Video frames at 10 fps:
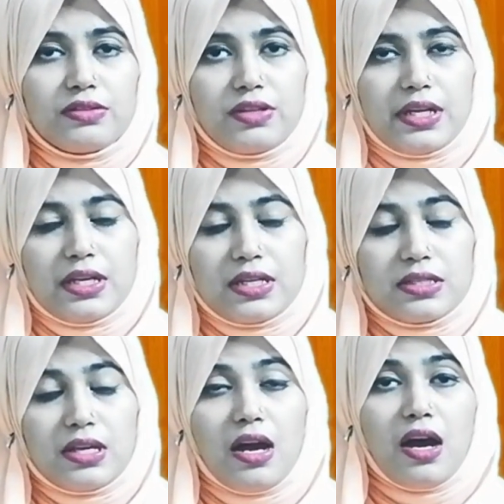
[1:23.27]
thing
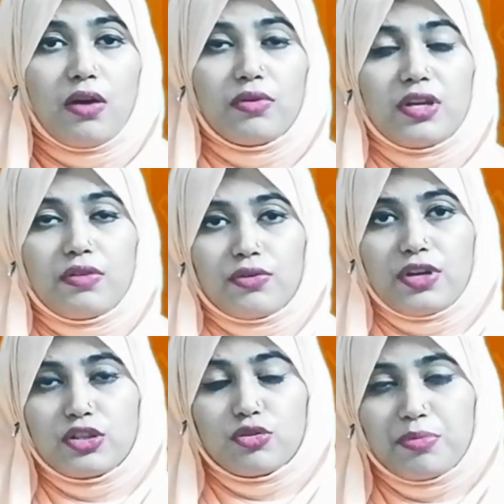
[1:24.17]
is how you are
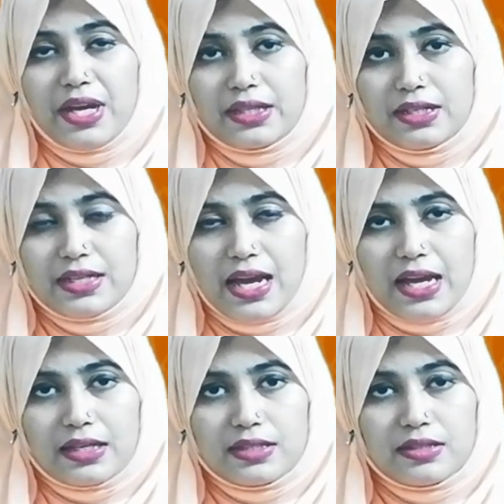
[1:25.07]
going to make the
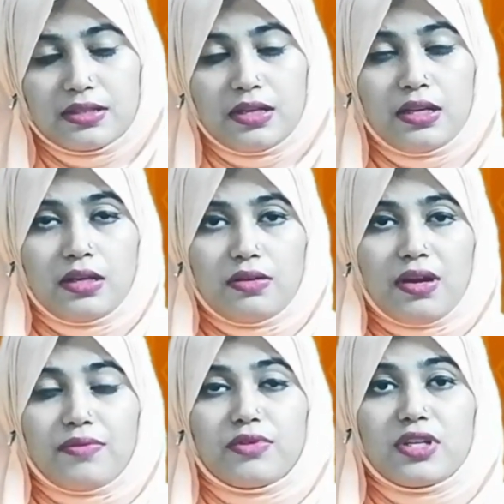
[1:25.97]
tags. You
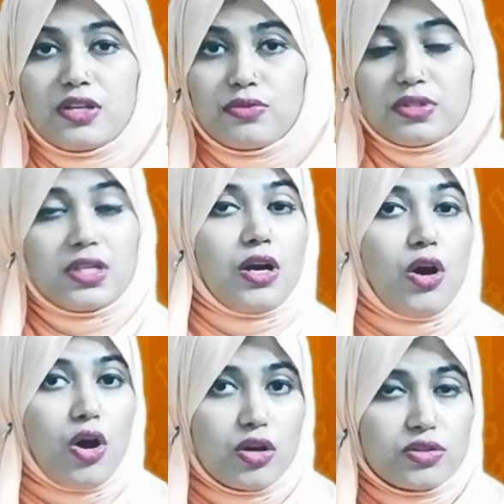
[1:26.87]
have to use the
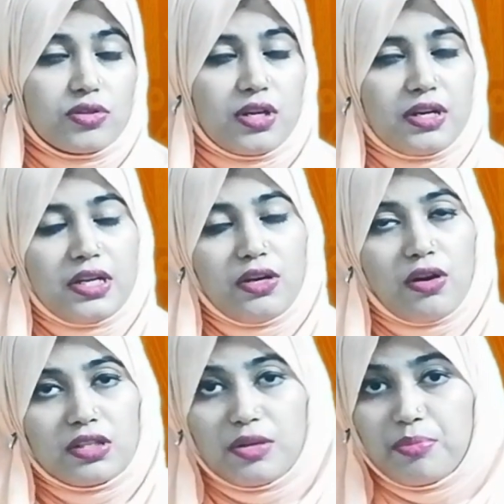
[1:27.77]
auxiliary
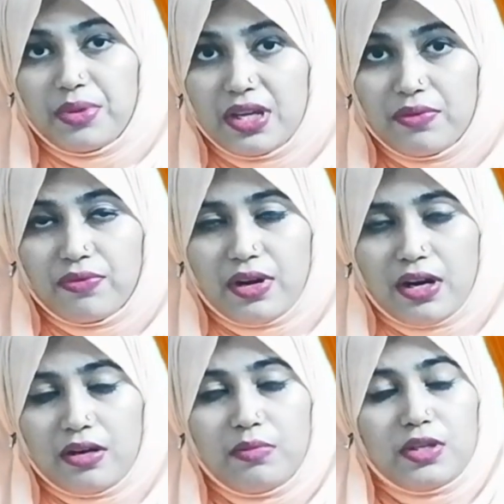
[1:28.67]
or the be
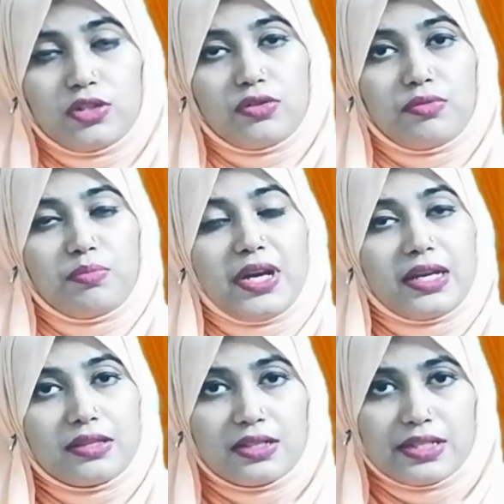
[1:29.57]
verb to
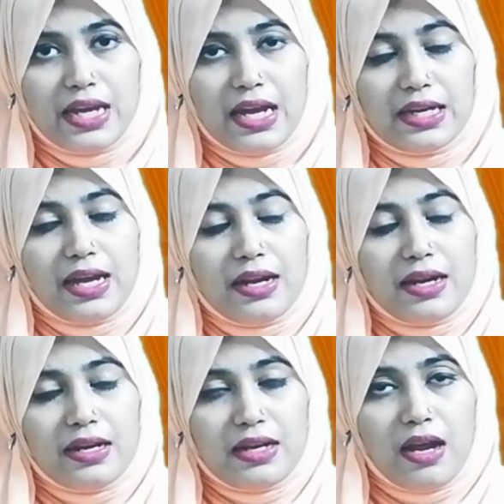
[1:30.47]
make the tag,
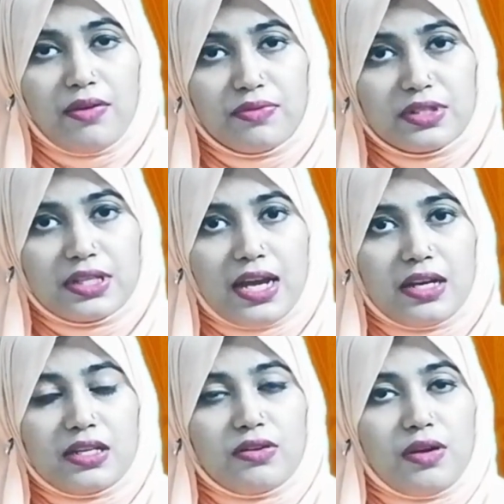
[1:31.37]
and after
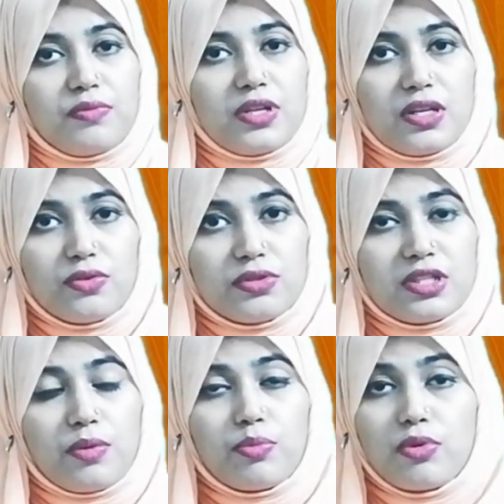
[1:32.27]
that you have to use
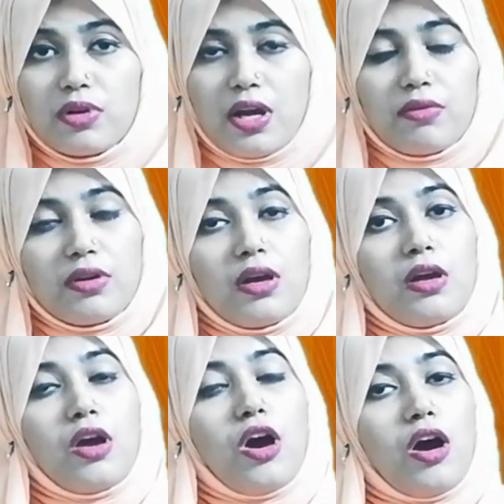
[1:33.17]
the pronoun
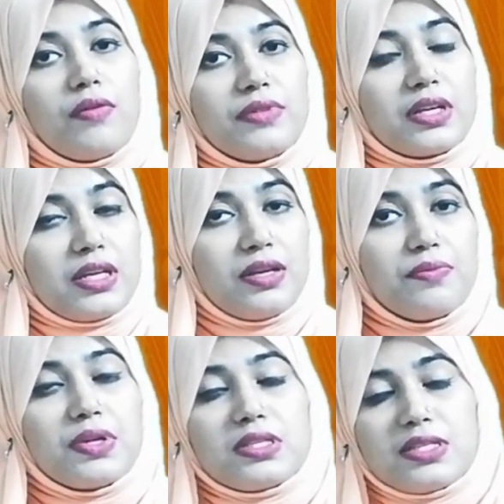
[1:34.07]
of the
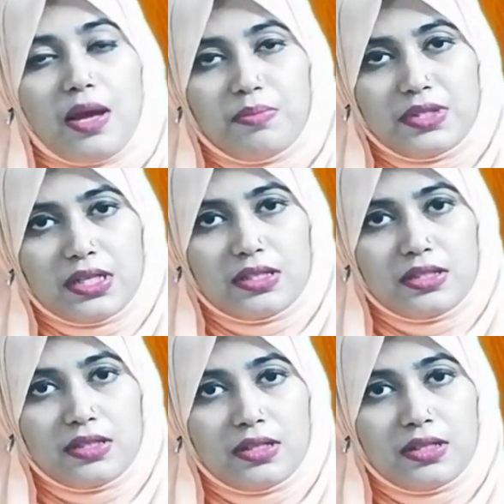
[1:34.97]
given subject.